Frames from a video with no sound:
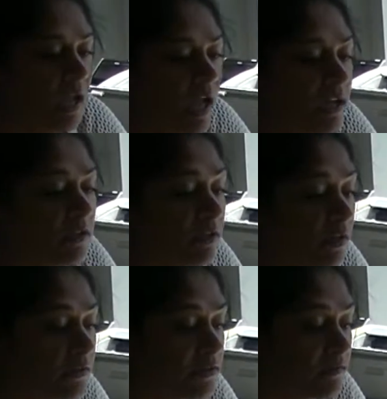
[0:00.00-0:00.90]
And you're
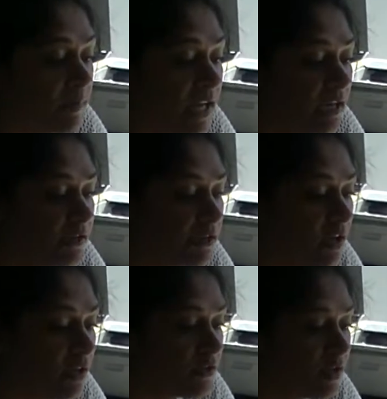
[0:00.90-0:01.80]
also paid out your
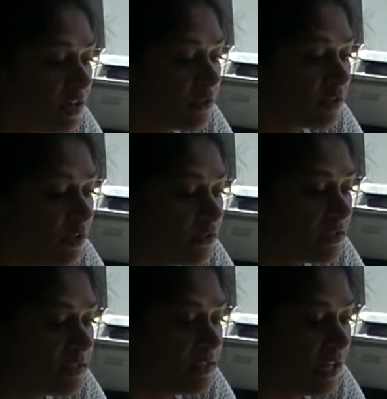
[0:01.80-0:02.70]

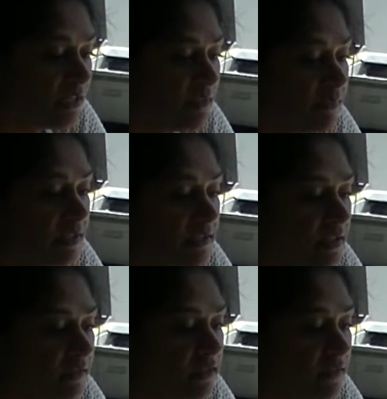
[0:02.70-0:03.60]
contract's done, but this
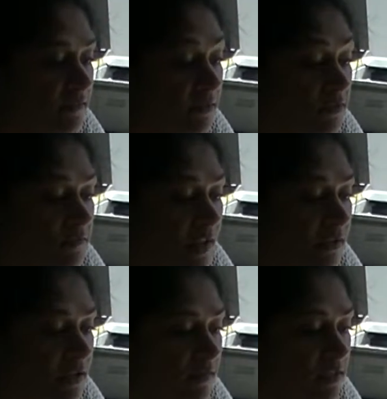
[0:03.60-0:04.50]
guaranteed future
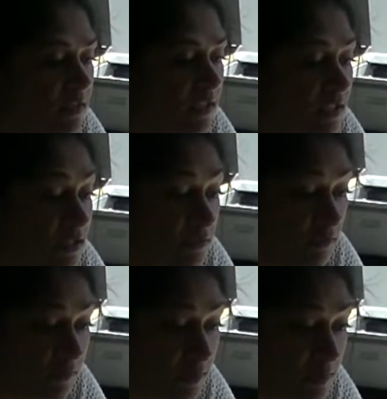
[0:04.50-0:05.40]
value gives you the key to a
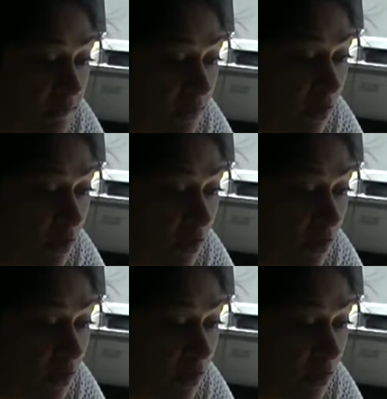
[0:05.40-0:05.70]
few different